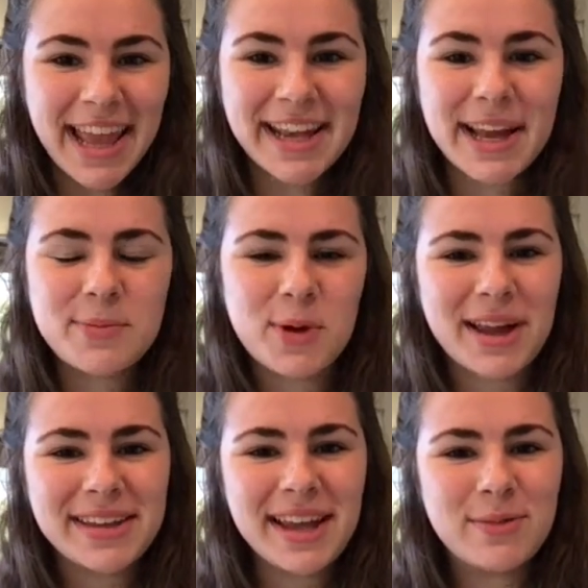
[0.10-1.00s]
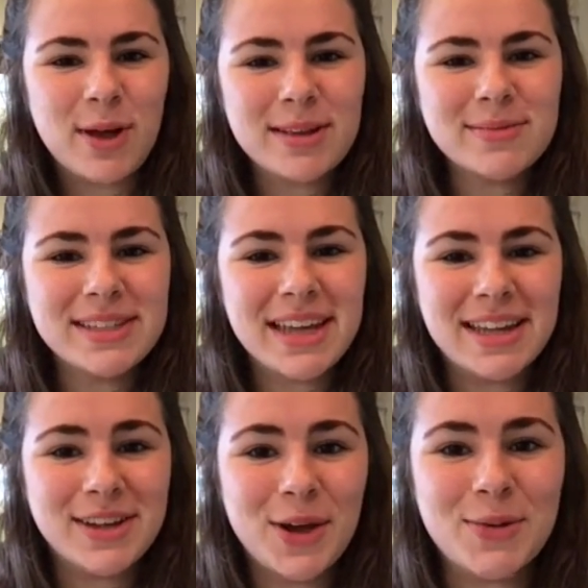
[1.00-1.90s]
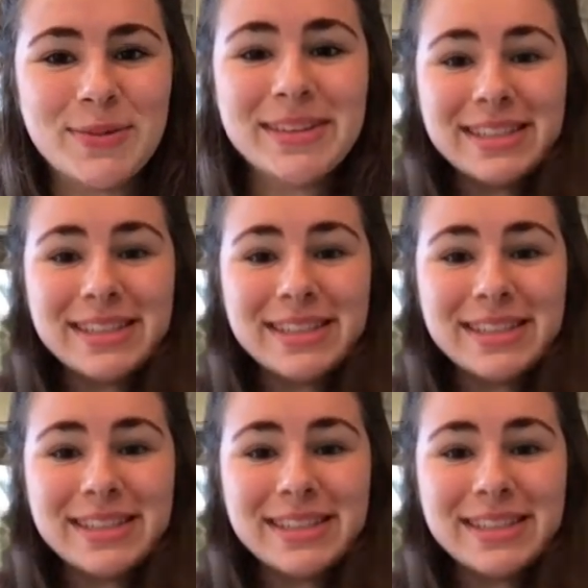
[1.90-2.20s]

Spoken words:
Hey, I'm Briarley and welcome to Dare to Hope.